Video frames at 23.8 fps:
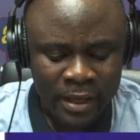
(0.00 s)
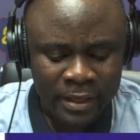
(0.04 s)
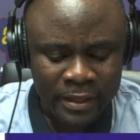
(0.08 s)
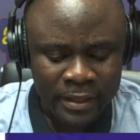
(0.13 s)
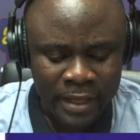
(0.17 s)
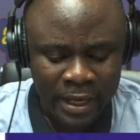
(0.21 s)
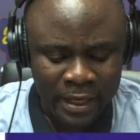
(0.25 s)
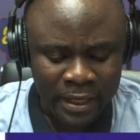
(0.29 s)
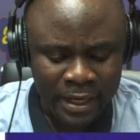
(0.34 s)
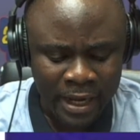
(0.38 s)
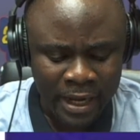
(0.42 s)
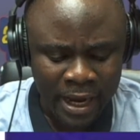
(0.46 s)

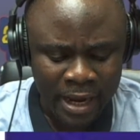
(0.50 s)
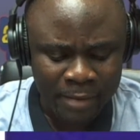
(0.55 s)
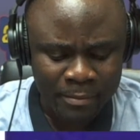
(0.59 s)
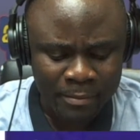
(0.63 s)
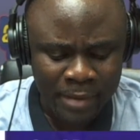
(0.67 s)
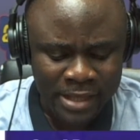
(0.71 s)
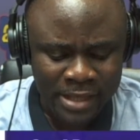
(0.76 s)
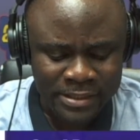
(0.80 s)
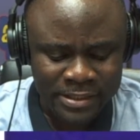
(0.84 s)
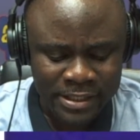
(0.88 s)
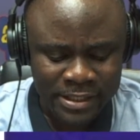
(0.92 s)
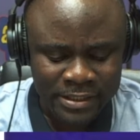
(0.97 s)
yen kind
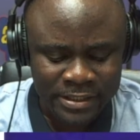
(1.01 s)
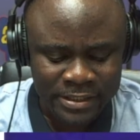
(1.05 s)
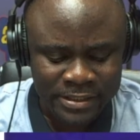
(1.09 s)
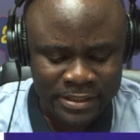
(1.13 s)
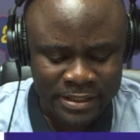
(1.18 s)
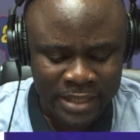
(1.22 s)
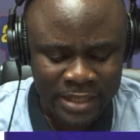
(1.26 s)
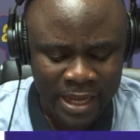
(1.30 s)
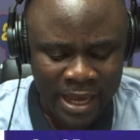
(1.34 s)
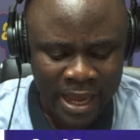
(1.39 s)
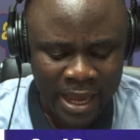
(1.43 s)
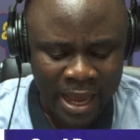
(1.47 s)

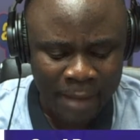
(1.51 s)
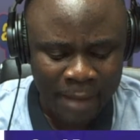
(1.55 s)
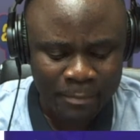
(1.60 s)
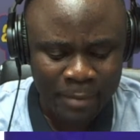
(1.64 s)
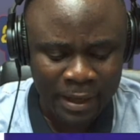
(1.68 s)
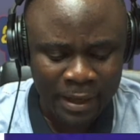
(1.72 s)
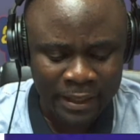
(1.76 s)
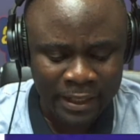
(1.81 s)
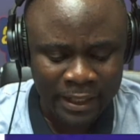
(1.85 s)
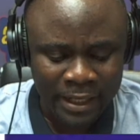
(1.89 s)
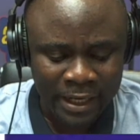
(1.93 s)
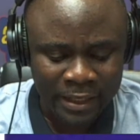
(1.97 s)
messages na
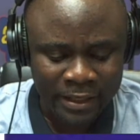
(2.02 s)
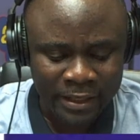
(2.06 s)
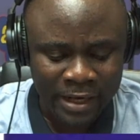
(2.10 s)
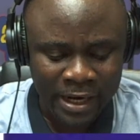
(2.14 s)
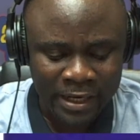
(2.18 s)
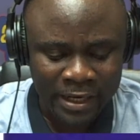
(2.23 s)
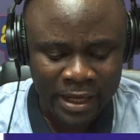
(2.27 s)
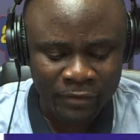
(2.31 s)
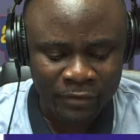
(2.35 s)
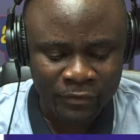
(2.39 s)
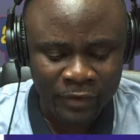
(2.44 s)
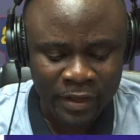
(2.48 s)
abaneka
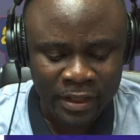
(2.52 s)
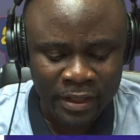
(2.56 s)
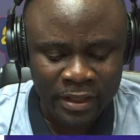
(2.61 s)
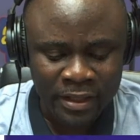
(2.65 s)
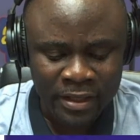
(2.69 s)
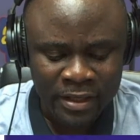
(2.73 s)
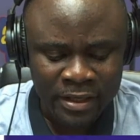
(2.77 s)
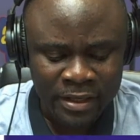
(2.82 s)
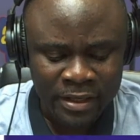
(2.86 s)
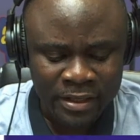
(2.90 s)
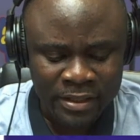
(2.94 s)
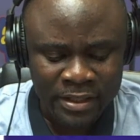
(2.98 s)
kranafe
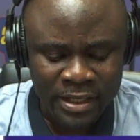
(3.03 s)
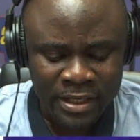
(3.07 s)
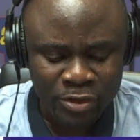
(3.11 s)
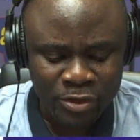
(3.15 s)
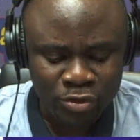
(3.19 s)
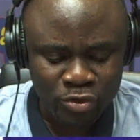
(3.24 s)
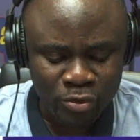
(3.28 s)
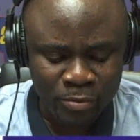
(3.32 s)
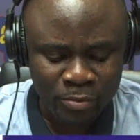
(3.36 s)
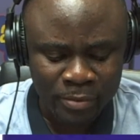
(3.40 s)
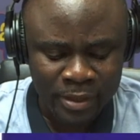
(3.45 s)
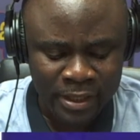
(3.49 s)

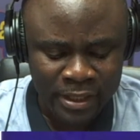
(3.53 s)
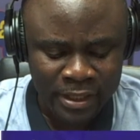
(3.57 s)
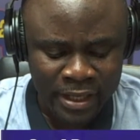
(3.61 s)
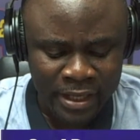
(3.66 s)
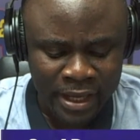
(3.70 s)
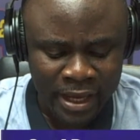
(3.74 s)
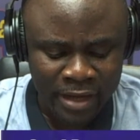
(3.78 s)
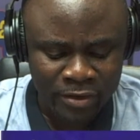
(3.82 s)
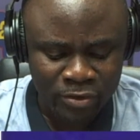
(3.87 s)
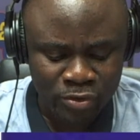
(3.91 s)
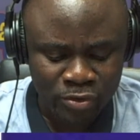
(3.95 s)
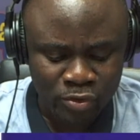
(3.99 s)
yin to
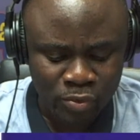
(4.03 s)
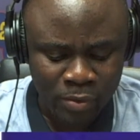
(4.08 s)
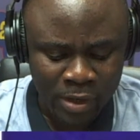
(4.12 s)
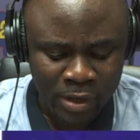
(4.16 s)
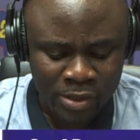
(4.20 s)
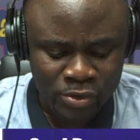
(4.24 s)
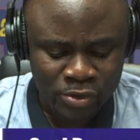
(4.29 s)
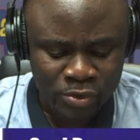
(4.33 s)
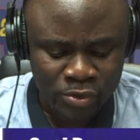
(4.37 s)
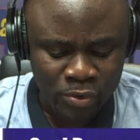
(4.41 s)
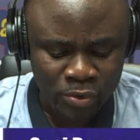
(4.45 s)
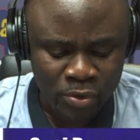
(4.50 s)
me and
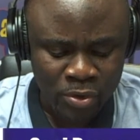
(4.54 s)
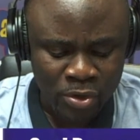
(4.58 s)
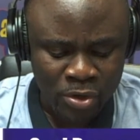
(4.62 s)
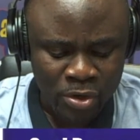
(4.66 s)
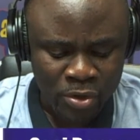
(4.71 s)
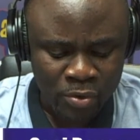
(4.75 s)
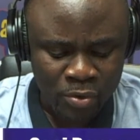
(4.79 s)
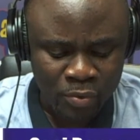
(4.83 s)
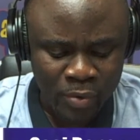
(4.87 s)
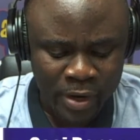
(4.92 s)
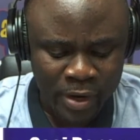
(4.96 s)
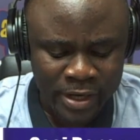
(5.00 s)
twaso.
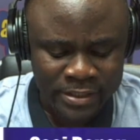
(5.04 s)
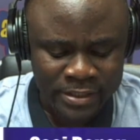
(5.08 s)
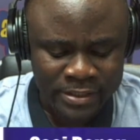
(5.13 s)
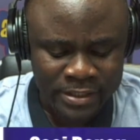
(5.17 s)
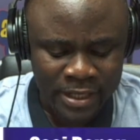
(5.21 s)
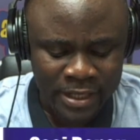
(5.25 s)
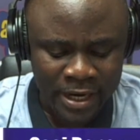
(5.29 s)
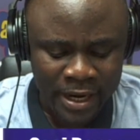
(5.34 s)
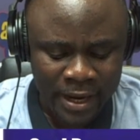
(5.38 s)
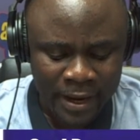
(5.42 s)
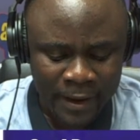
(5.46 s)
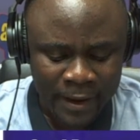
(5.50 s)
We
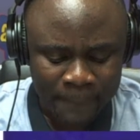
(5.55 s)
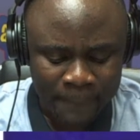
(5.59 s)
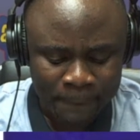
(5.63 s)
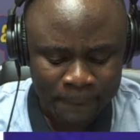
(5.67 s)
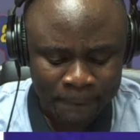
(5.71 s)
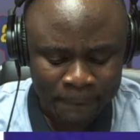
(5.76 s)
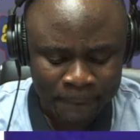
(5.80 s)
say